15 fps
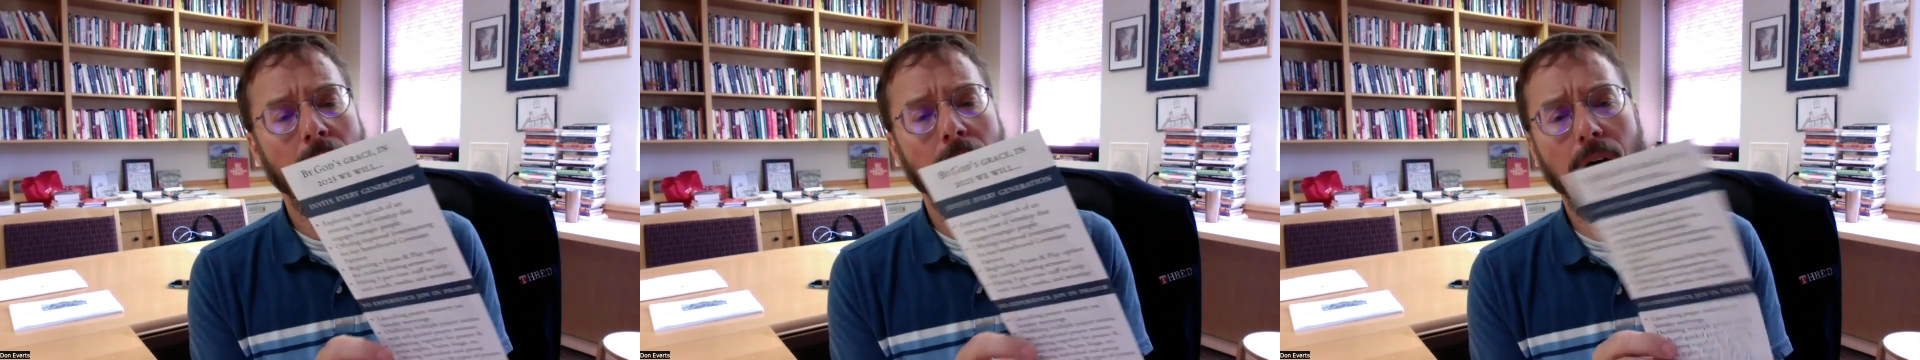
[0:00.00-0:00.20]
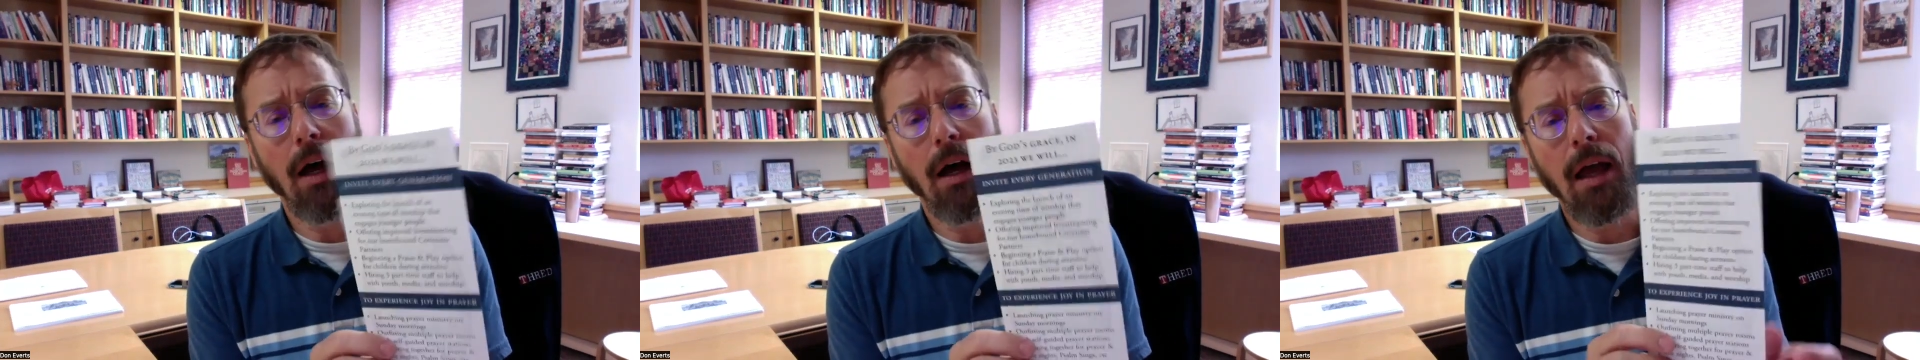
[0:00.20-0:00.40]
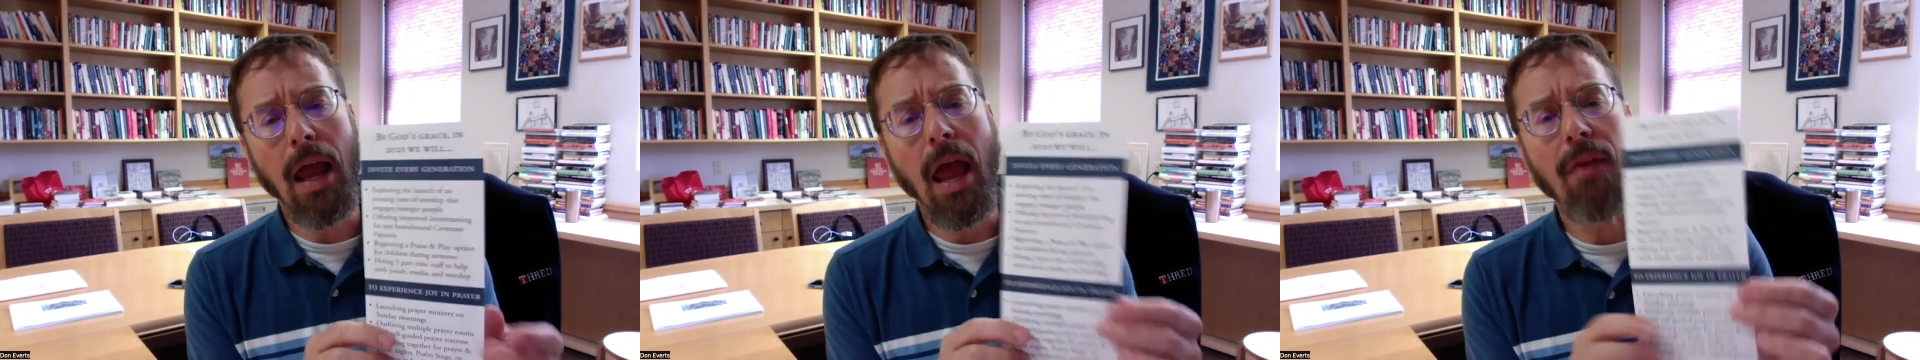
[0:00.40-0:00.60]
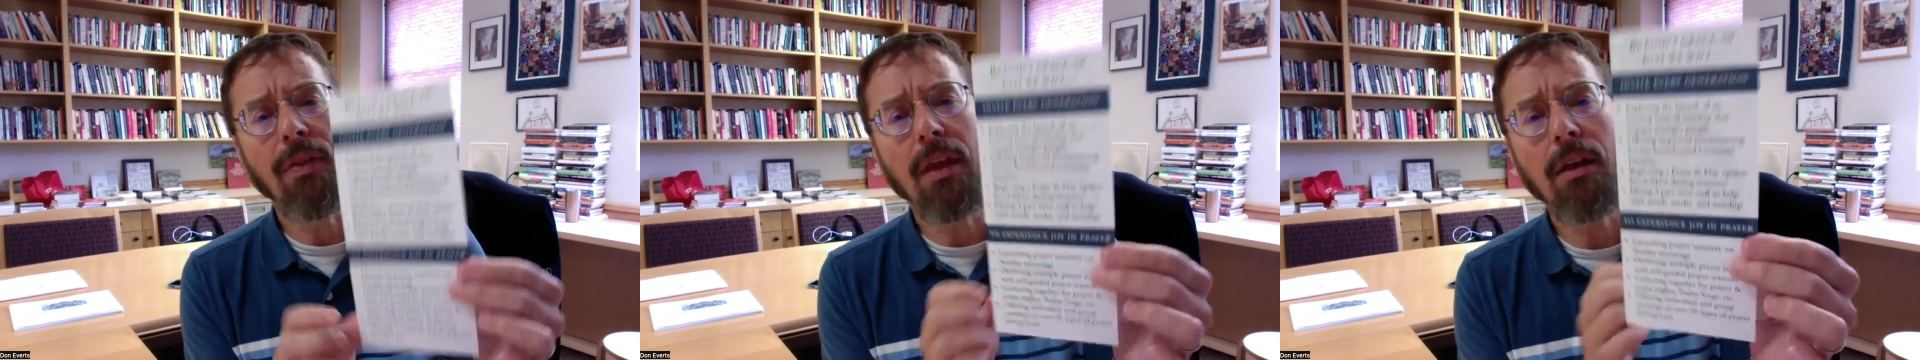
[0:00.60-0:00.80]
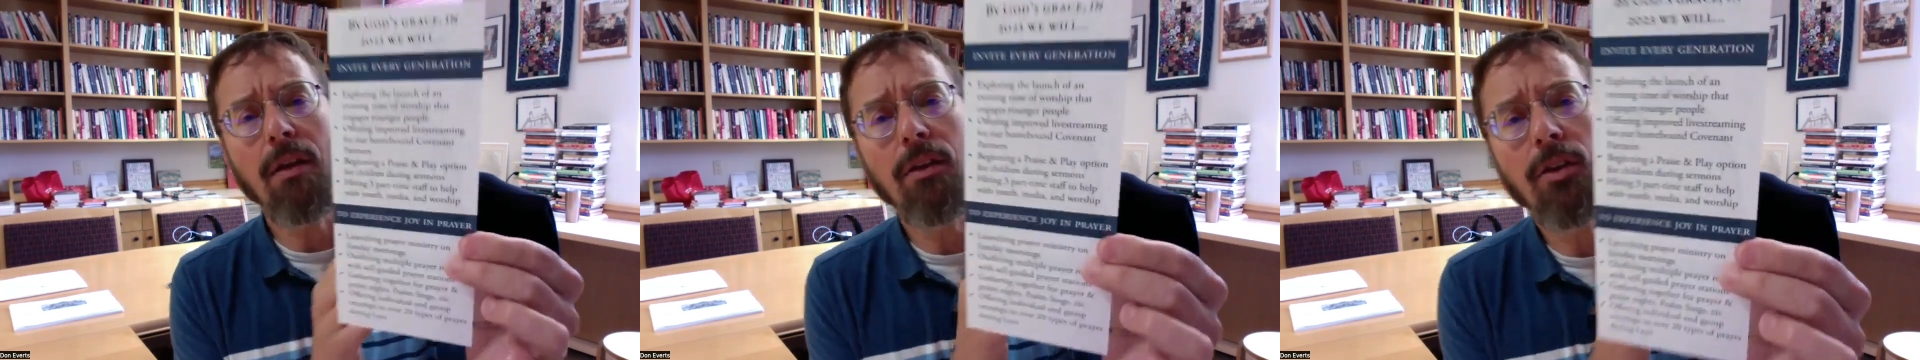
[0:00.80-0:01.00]
And
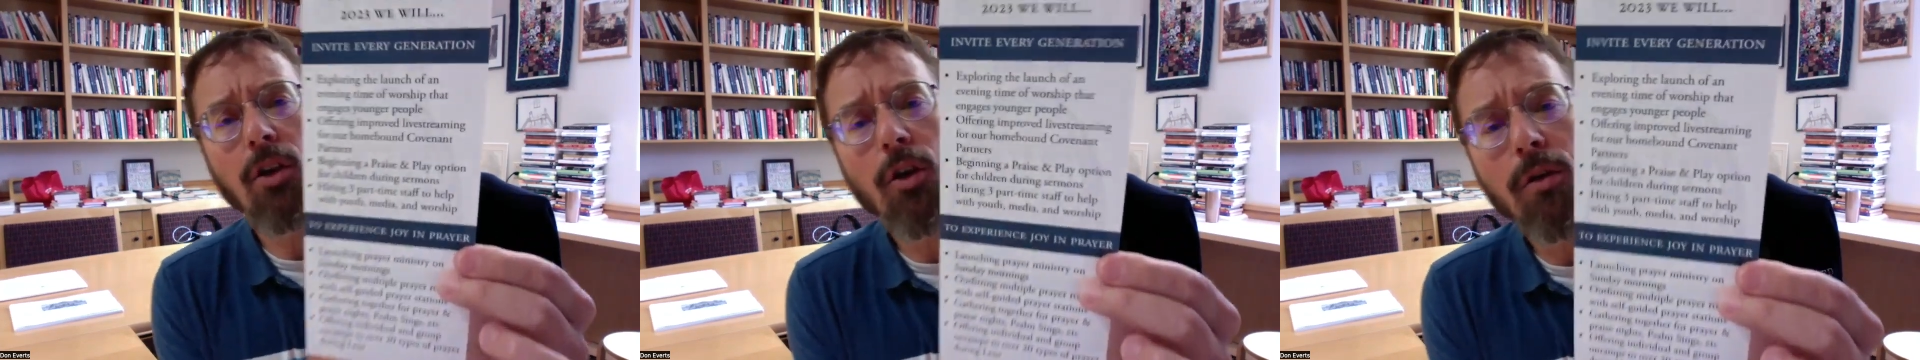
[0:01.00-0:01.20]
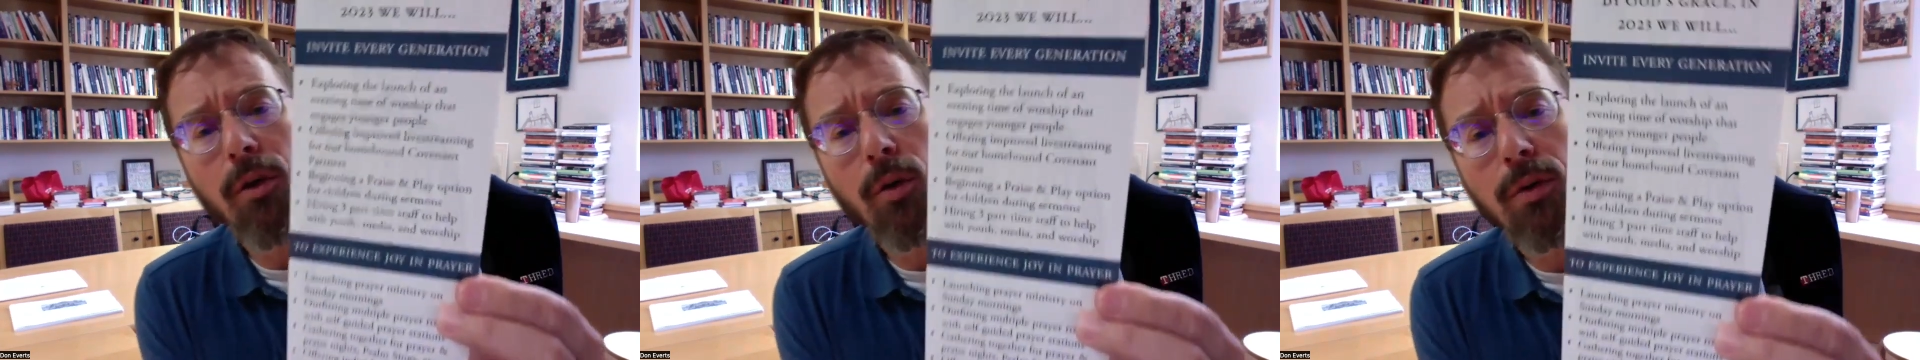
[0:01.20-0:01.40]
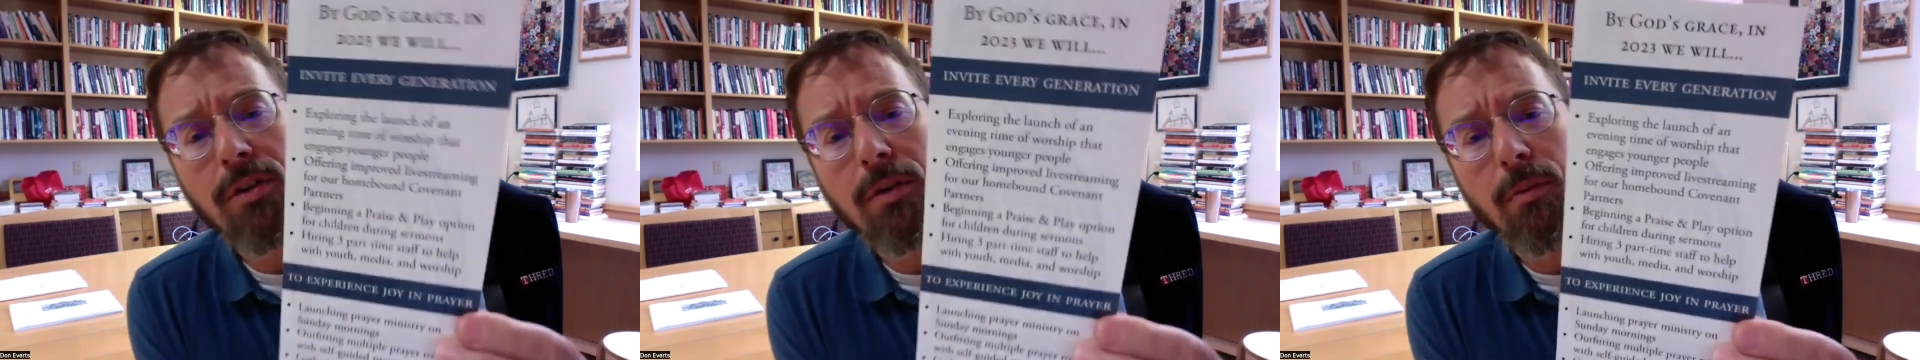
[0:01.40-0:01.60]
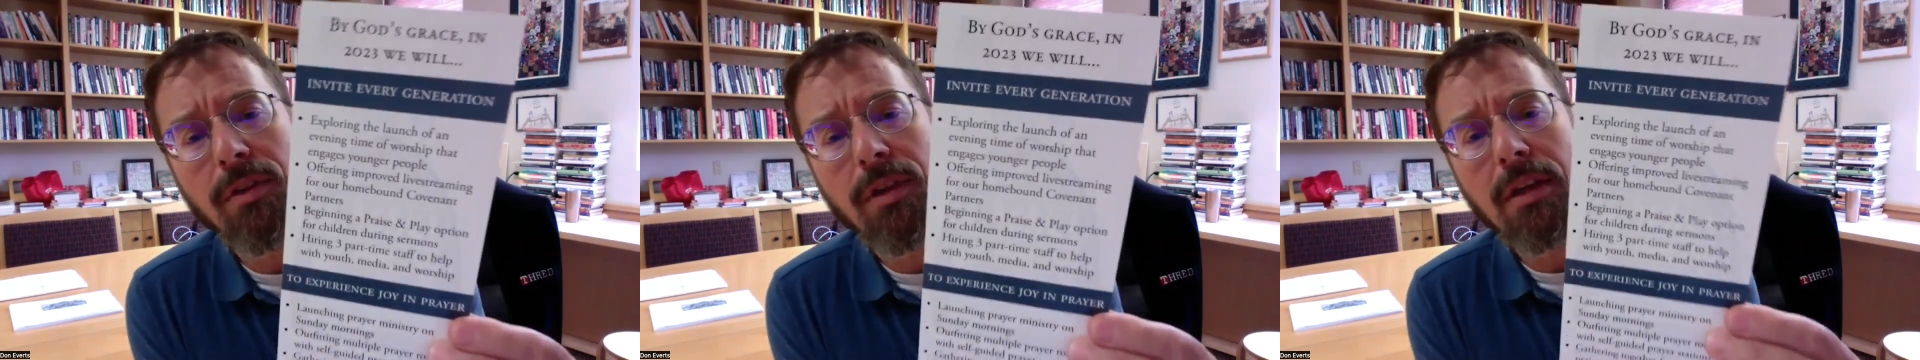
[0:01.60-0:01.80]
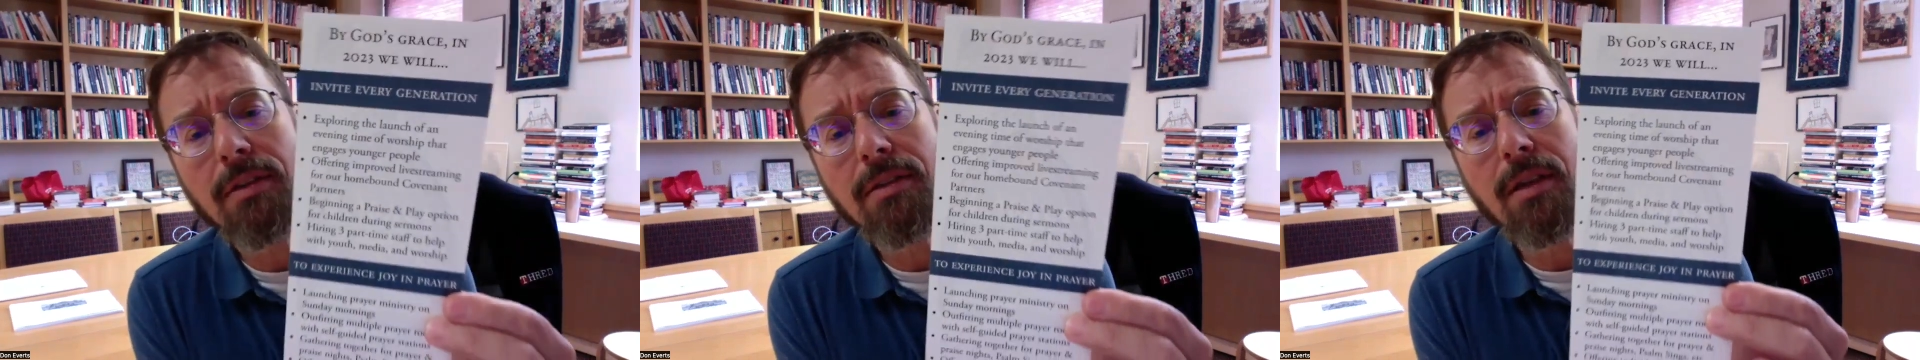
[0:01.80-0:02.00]
then, there were some
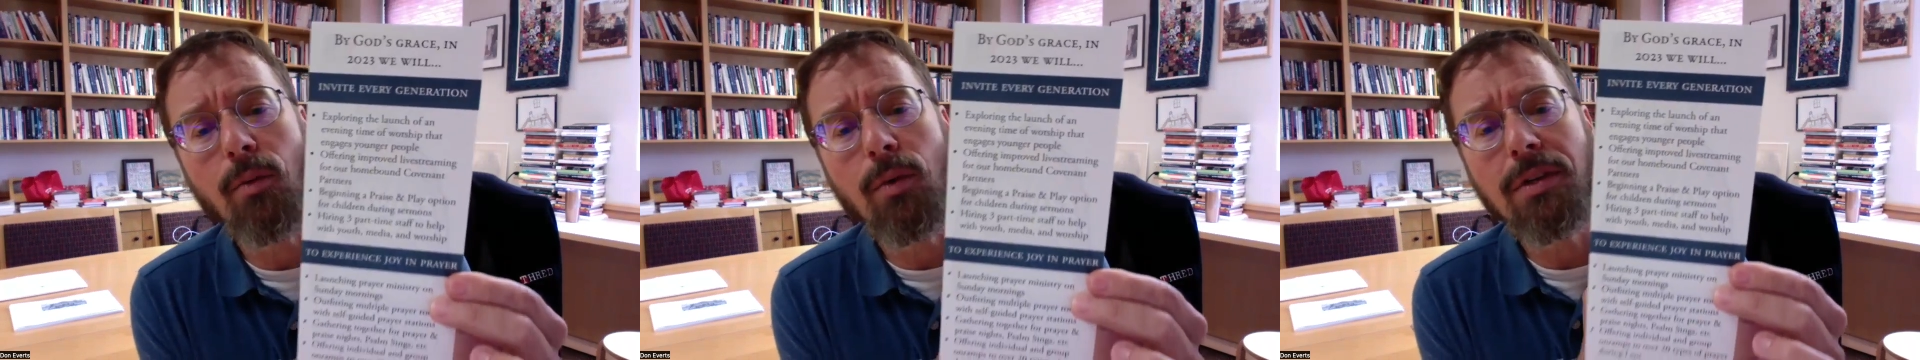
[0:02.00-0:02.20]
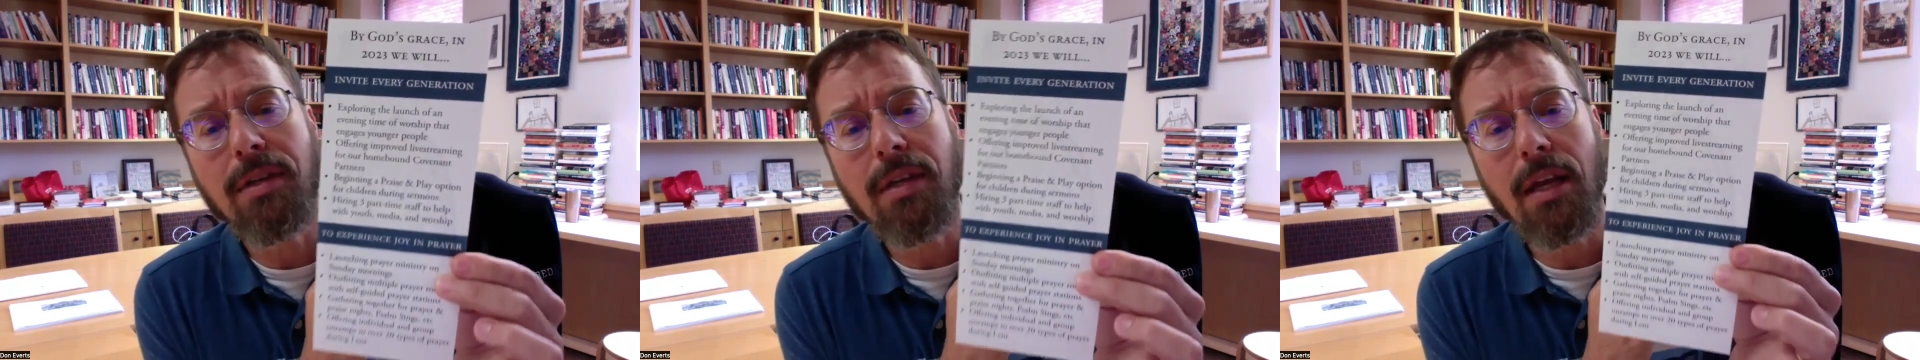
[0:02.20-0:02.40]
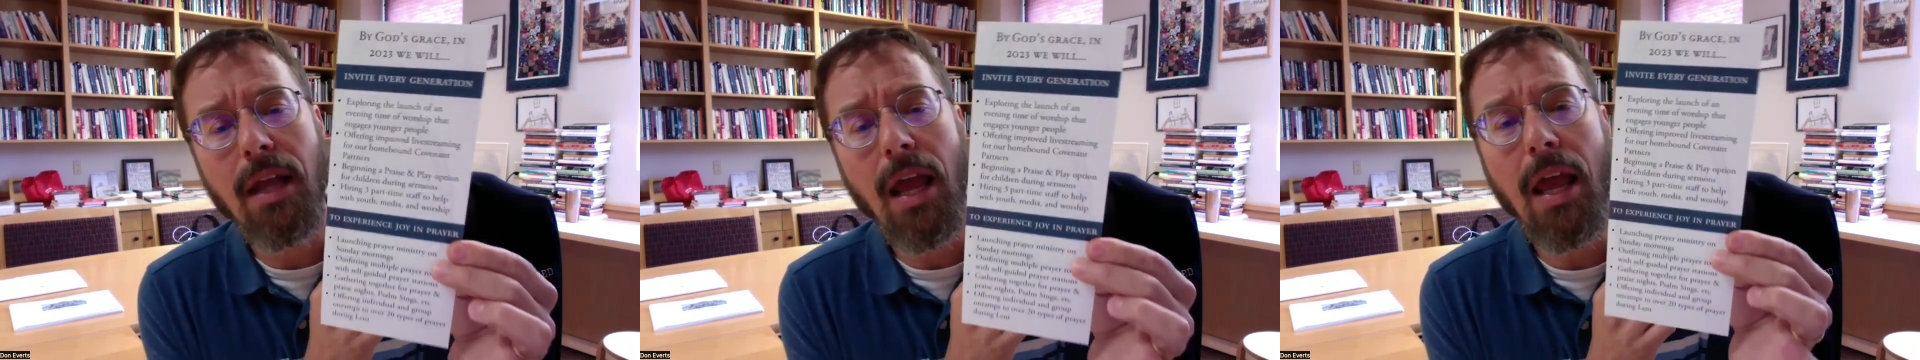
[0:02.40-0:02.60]
things that we said,